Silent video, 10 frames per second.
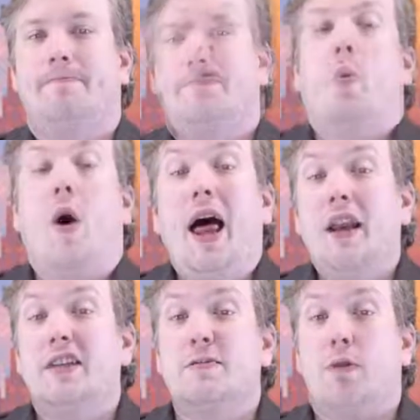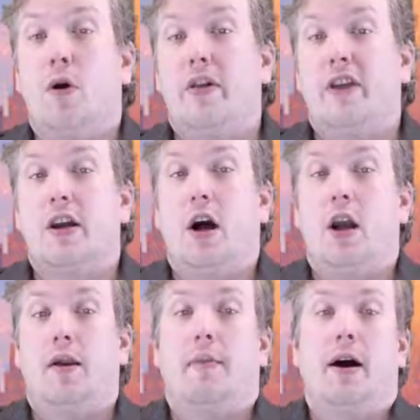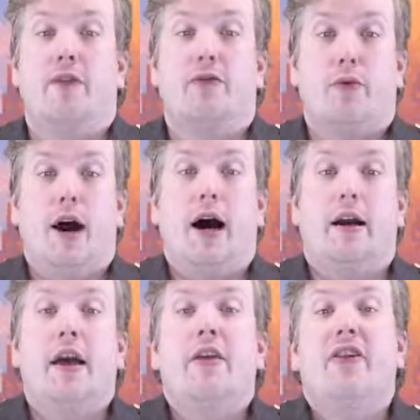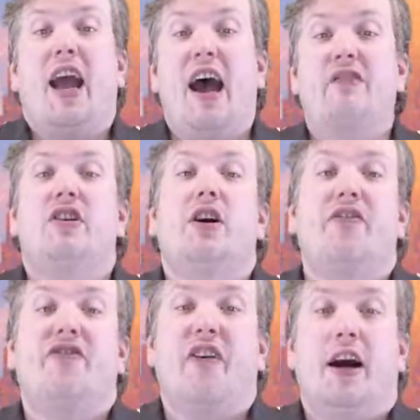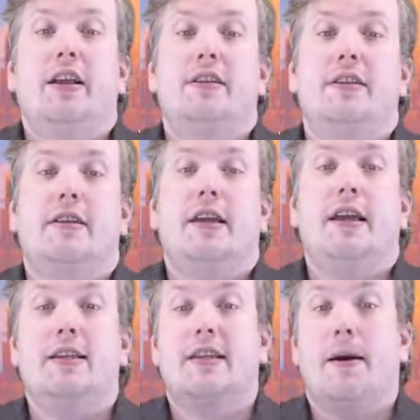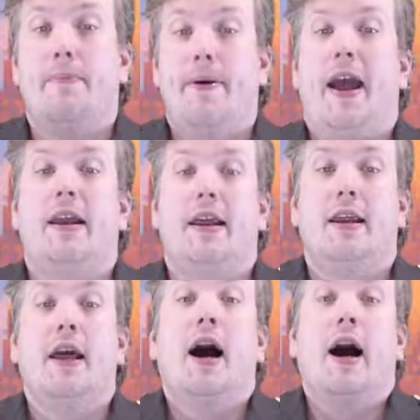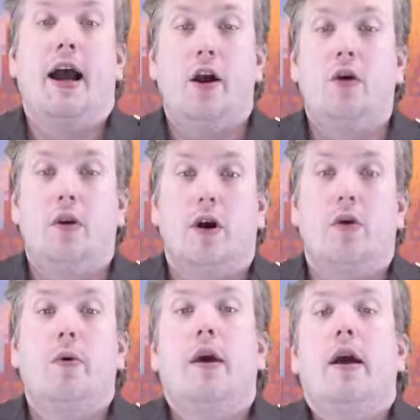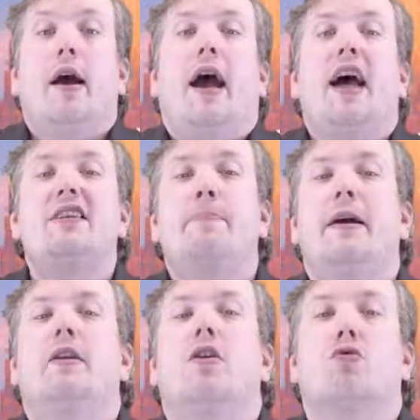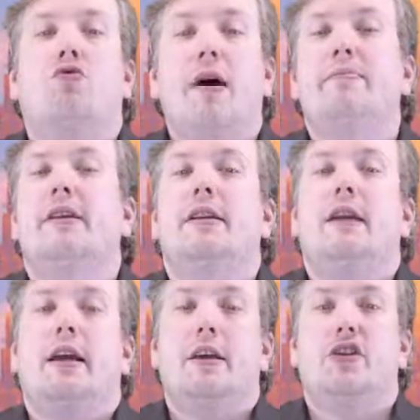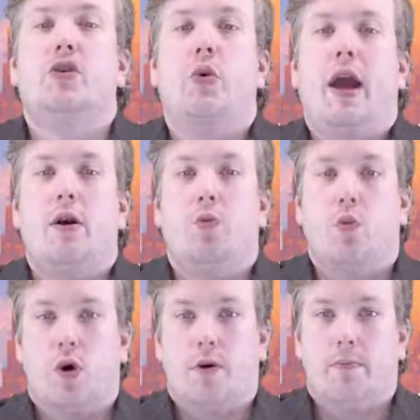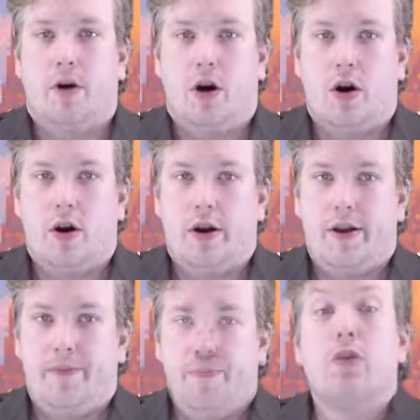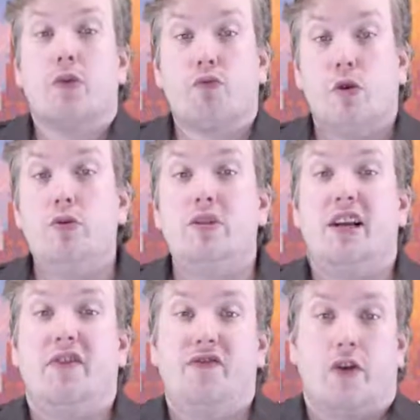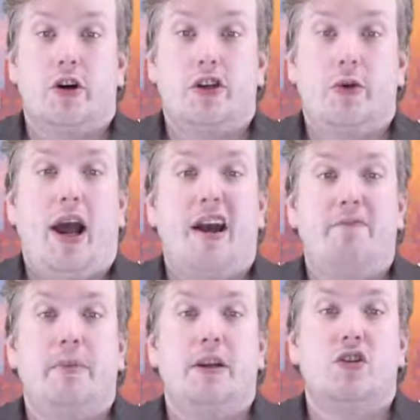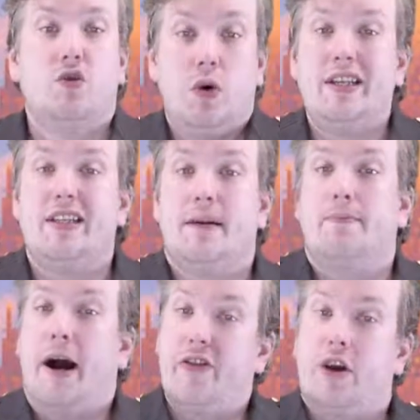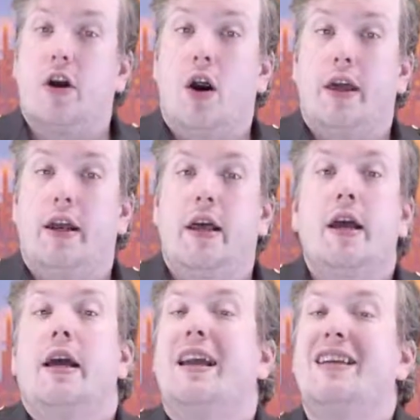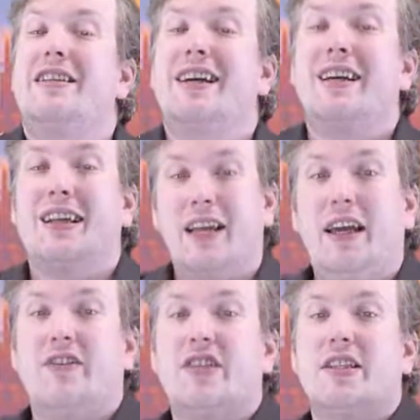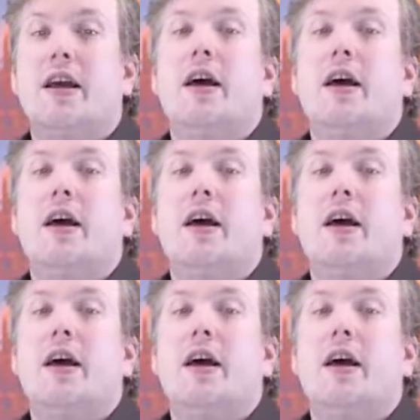While exploring the column of rock, the Avatar finds his companion, Iolo, has been corrupted into a worm guard. The runes of virtue have been twisted by the Guardian into glyphs